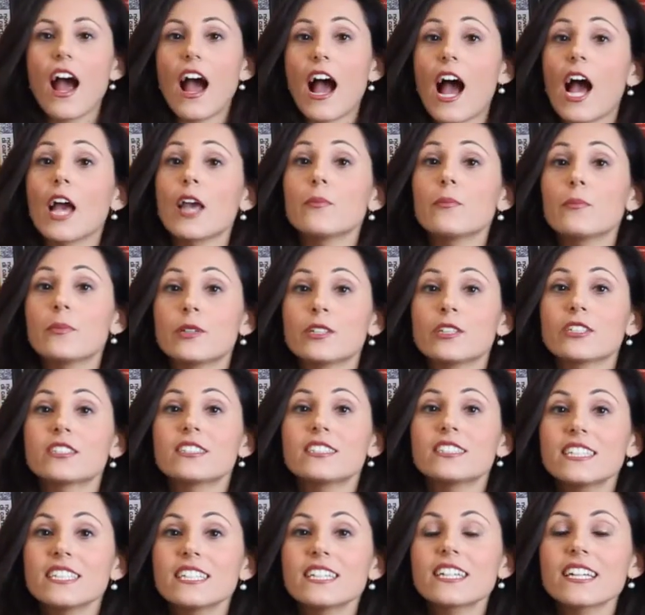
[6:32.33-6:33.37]
I
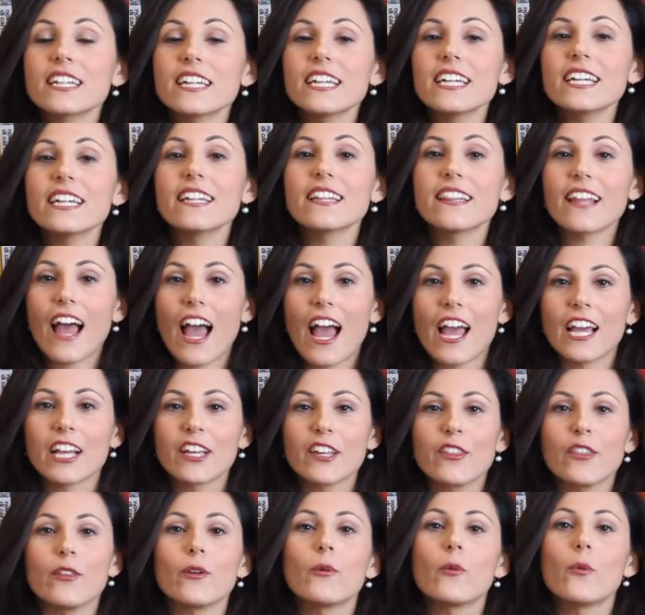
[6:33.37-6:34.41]
particularly like
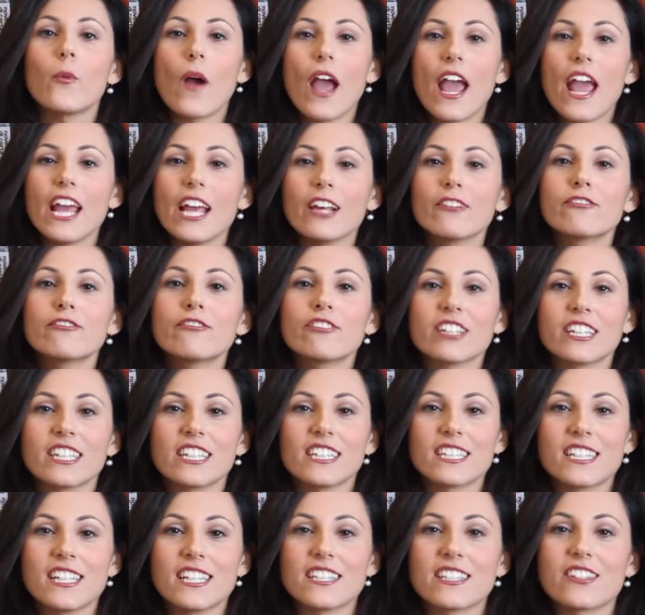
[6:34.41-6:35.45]
the way
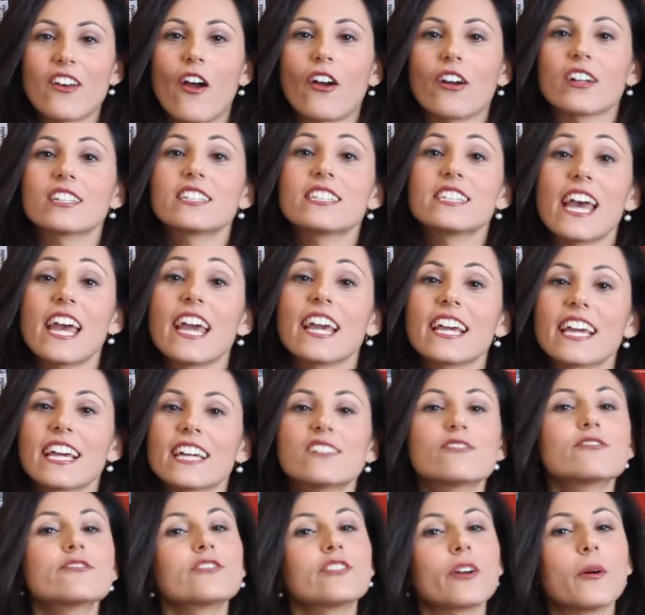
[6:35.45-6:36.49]
figures are
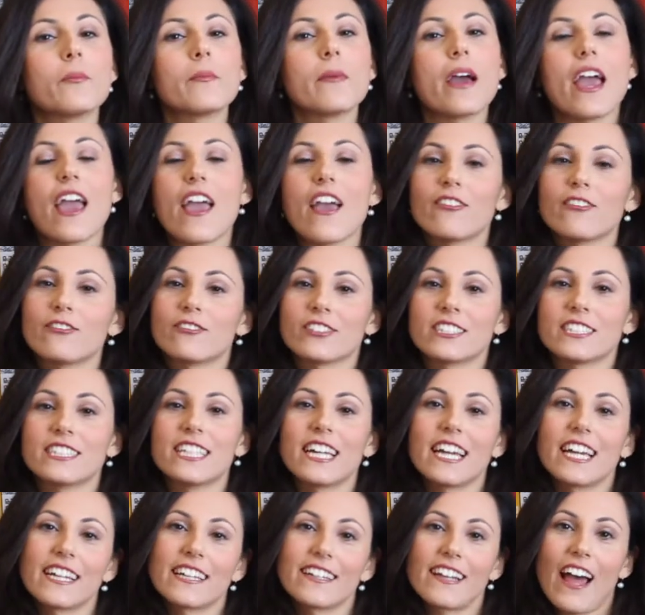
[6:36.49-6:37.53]
taken from
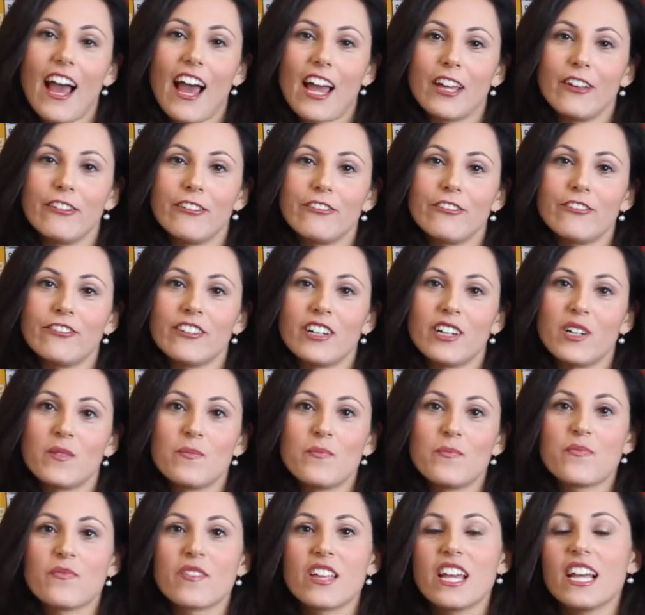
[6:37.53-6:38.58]
everyday life.
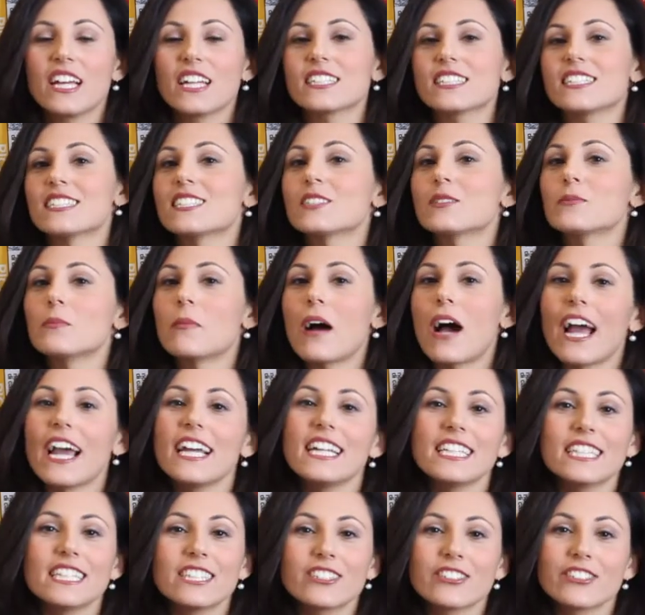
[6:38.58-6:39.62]
The
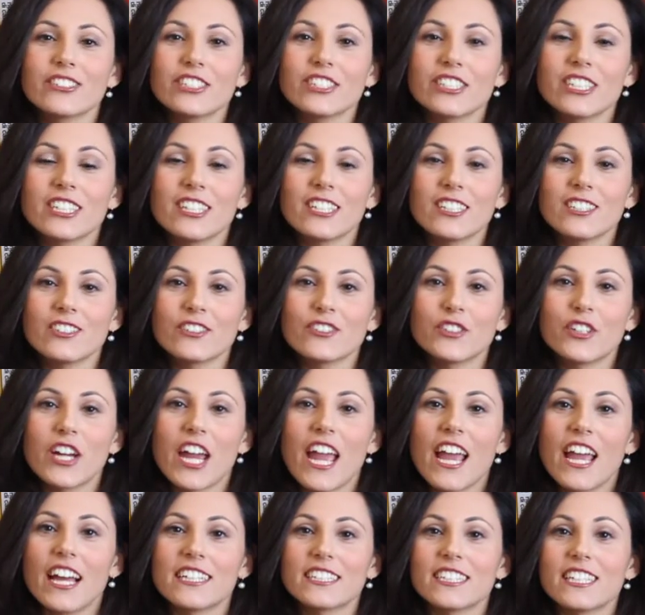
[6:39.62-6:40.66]
smiling
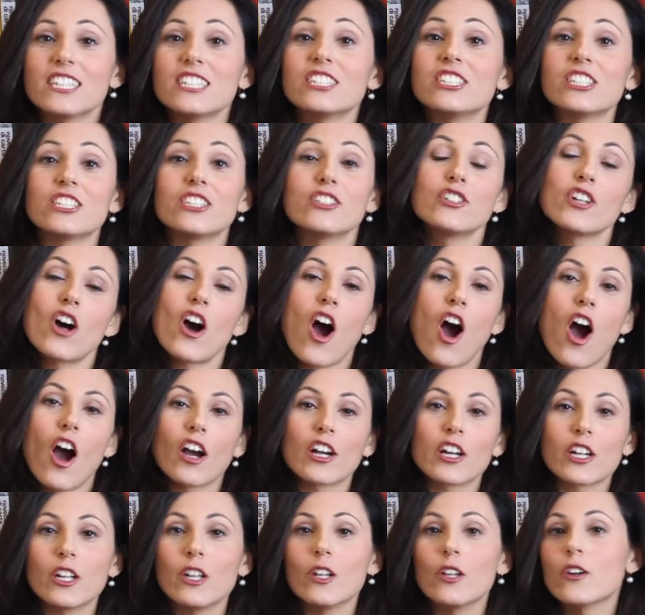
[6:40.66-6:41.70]
children, the
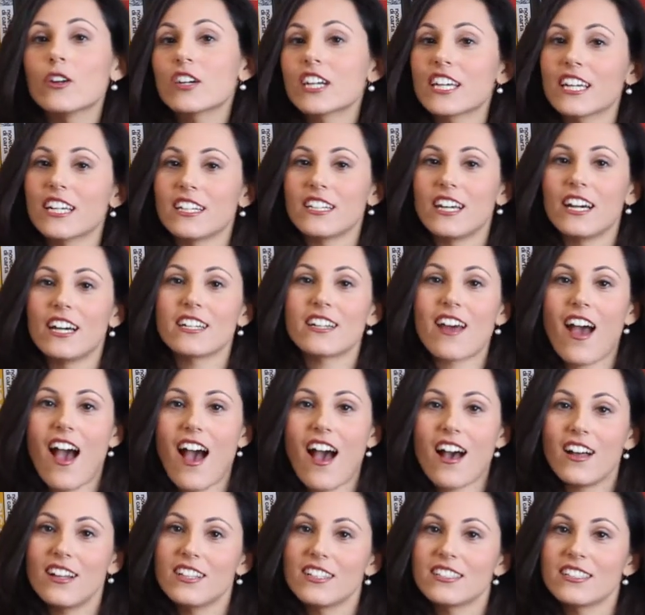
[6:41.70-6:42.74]
dog looking at
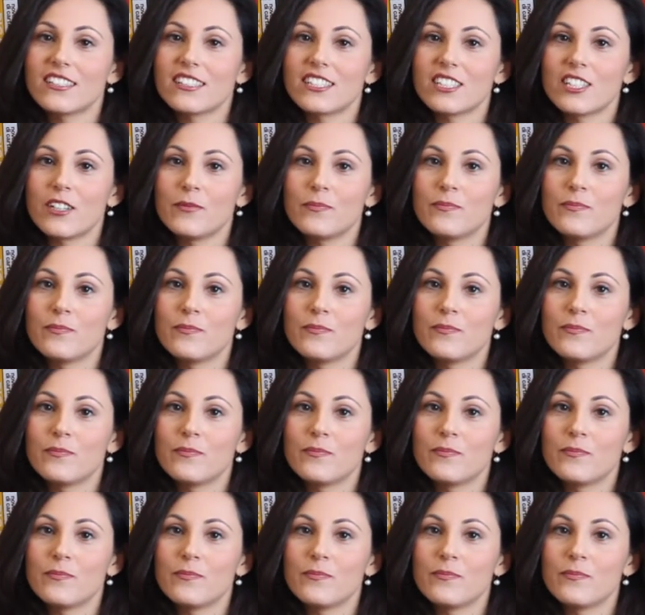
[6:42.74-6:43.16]
us.